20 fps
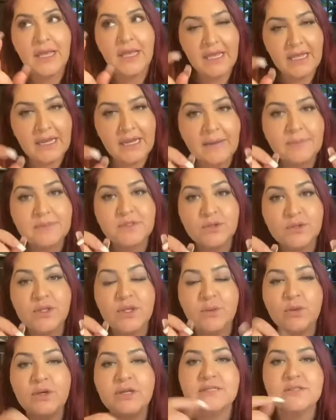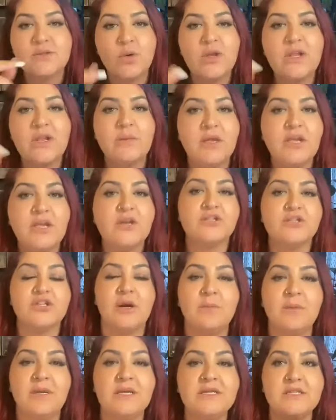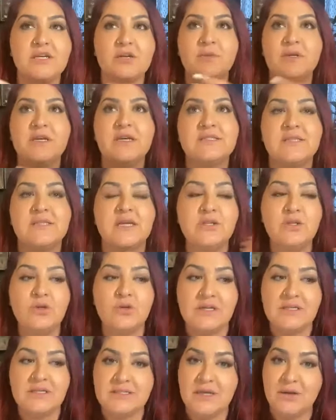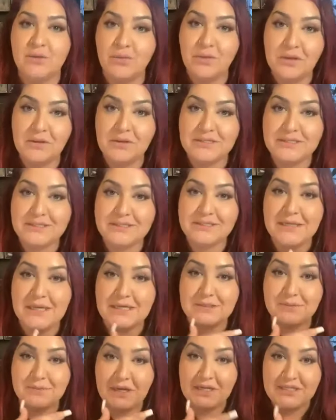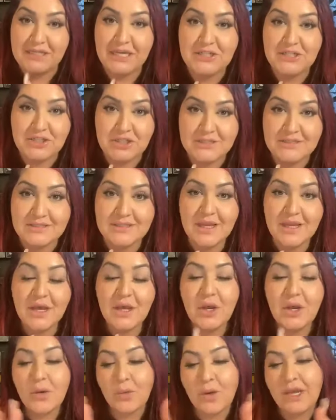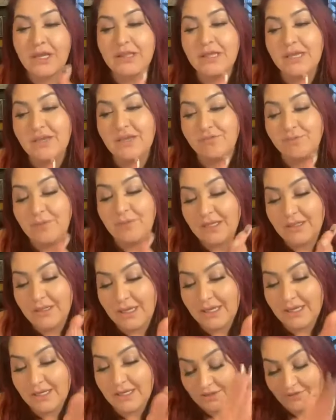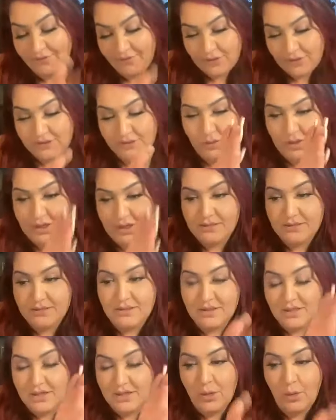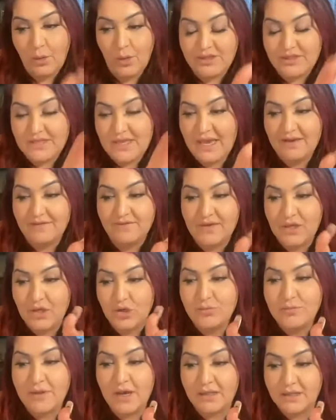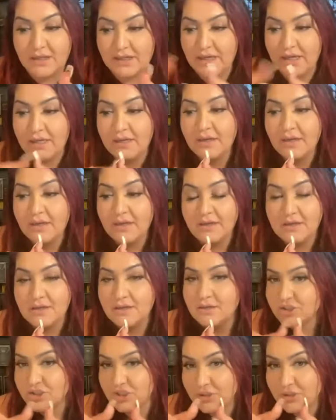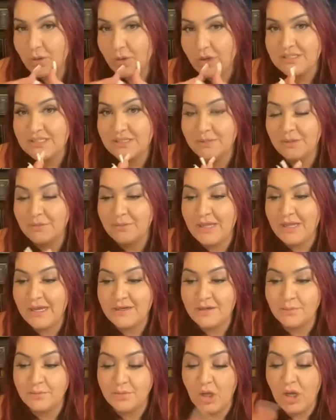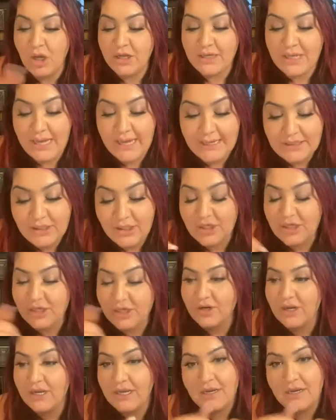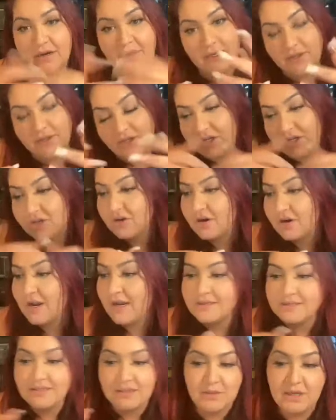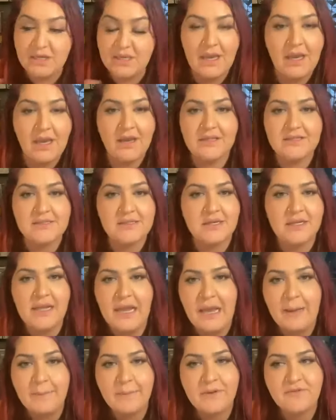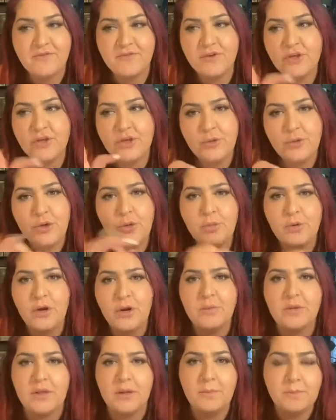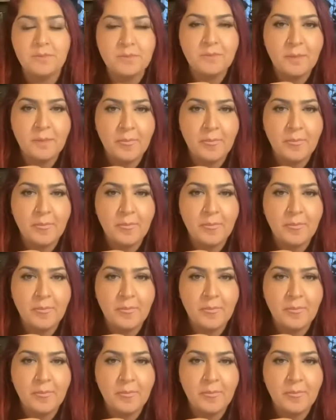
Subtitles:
it absolutely would. It's going to make your job easier because then you can set realistic expectations, right? Like if my client, the first one with the heavy eumelanin, she wants to be platinum blonde. I look at her hair, I look at her eyes. I'm like, yeah, it's going to happen for you. No problem.